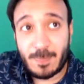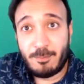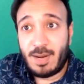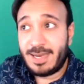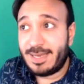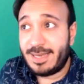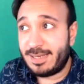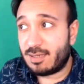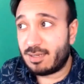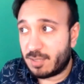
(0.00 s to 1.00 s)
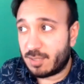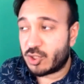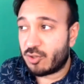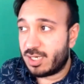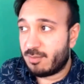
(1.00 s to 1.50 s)
the
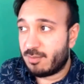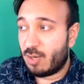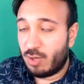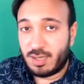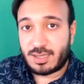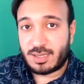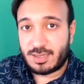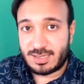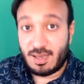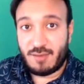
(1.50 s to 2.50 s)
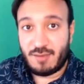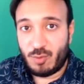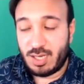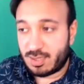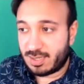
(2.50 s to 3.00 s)
majority of my work is live
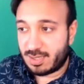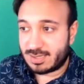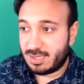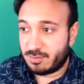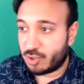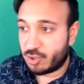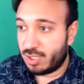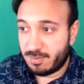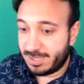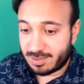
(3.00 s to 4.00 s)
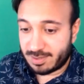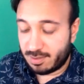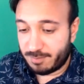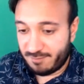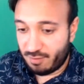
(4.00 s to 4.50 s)
work. That's like the majority of my
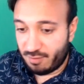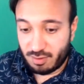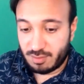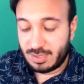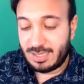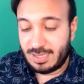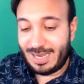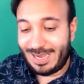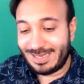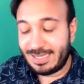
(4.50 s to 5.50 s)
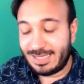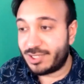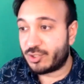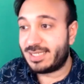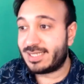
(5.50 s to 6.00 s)
income by far, and it
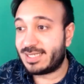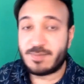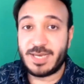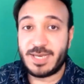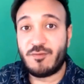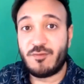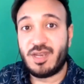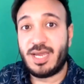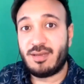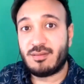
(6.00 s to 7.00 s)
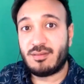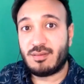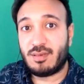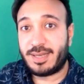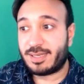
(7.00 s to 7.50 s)
literally disappeared overnight.
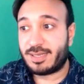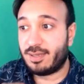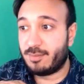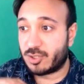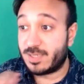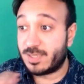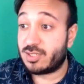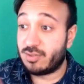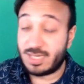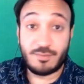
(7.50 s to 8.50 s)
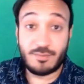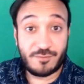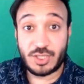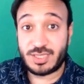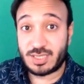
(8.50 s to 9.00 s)
Like I was meant to do the Edinburgh
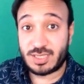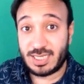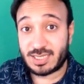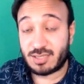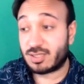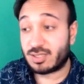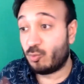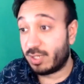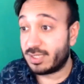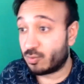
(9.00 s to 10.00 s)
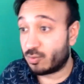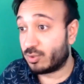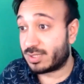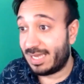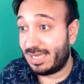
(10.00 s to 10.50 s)
Fringe this year, so I was working
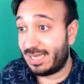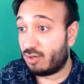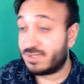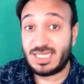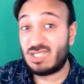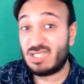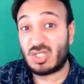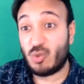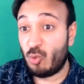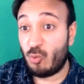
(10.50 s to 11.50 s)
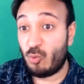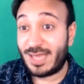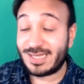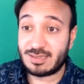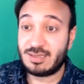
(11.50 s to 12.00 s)
towards that. Obviously, it just all
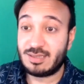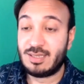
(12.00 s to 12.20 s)
went.